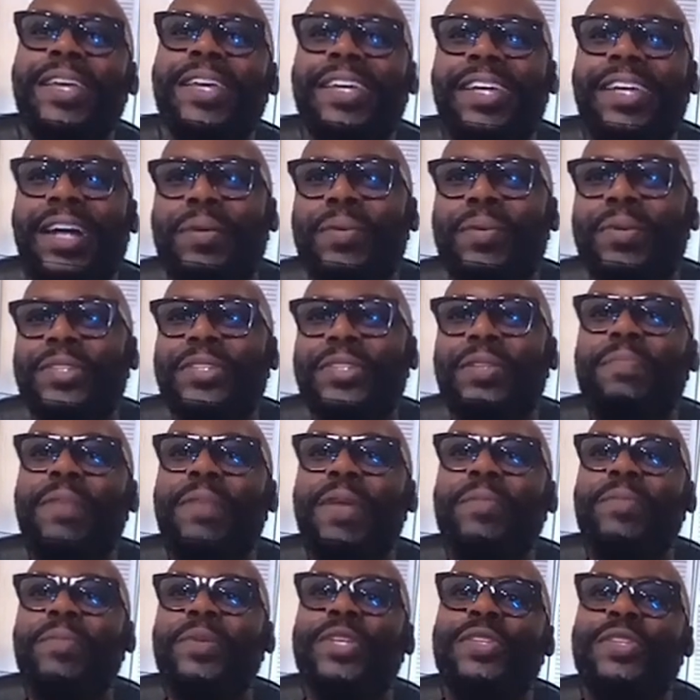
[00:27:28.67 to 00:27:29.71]
I want you, some
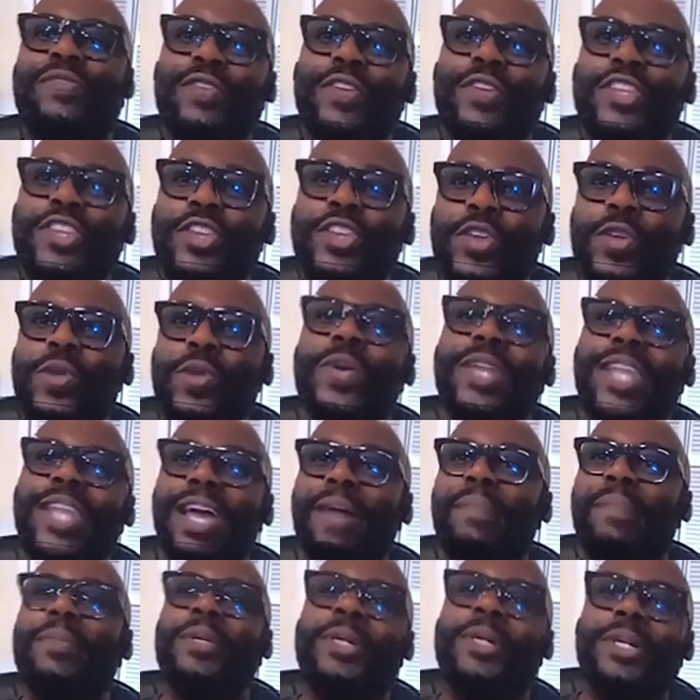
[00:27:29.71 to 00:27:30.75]
memories for you in
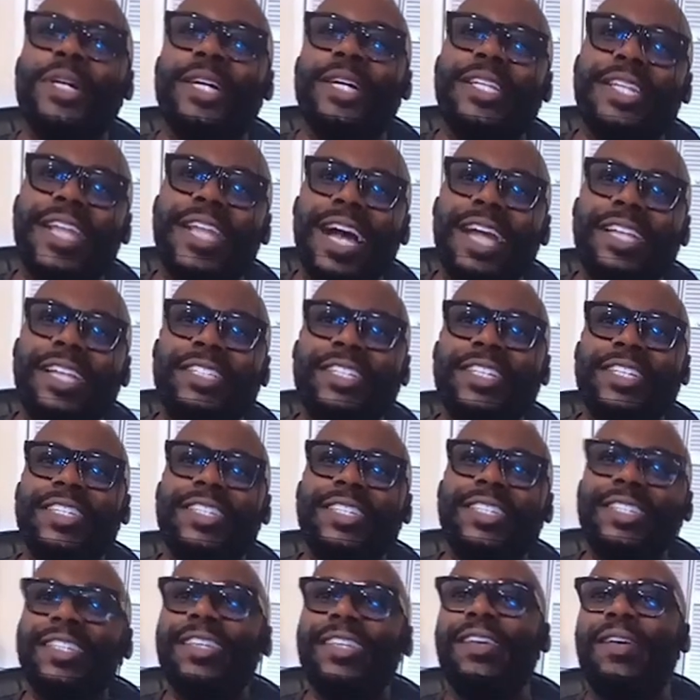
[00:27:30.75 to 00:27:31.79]
that book, mm-hmm. not
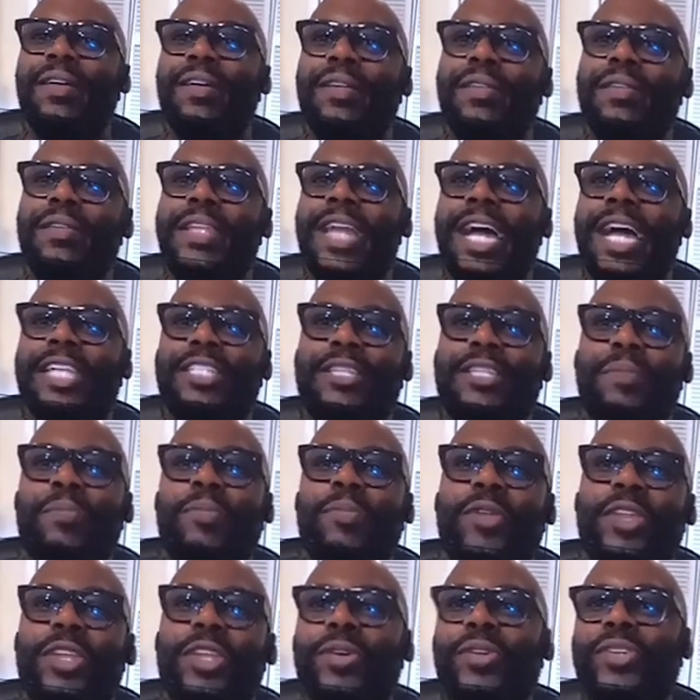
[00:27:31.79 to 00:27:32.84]
just nice and
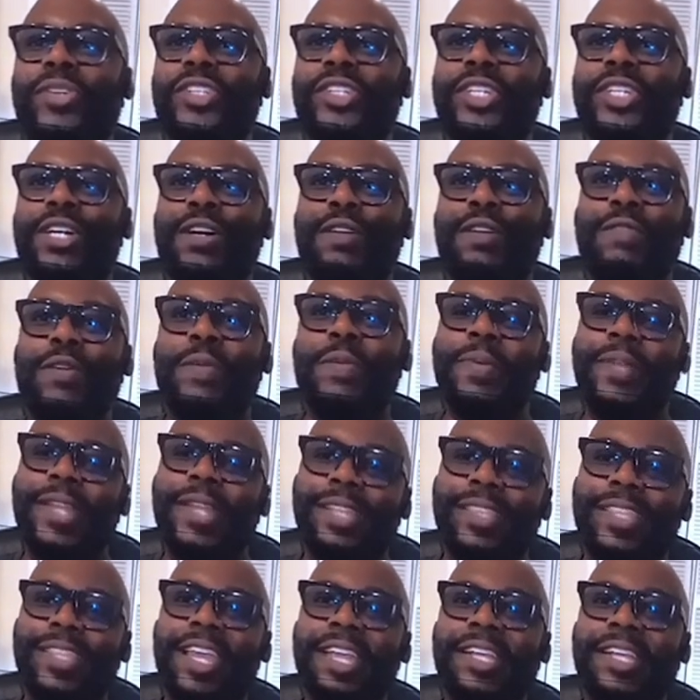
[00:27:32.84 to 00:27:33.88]
pretty on the shelf. Open
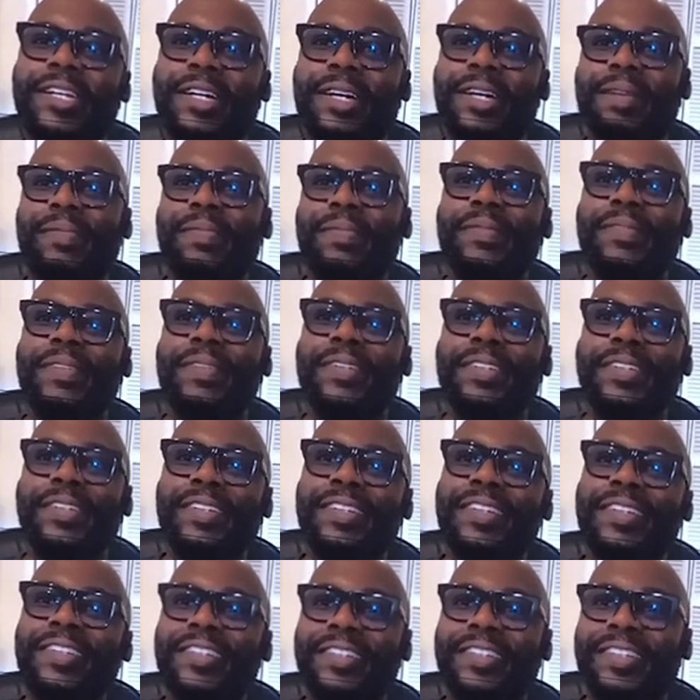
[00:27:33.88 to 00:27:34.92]
that thing up. Well,
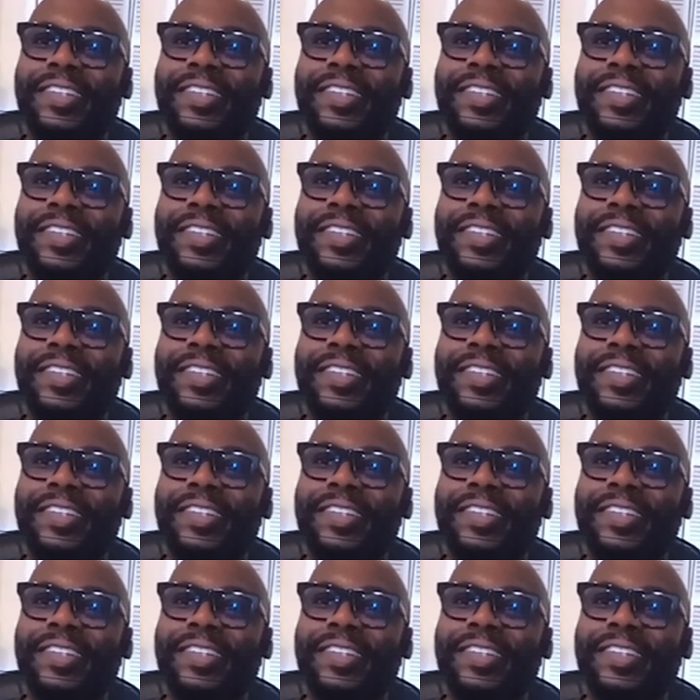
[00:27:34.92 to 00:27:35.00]
you know,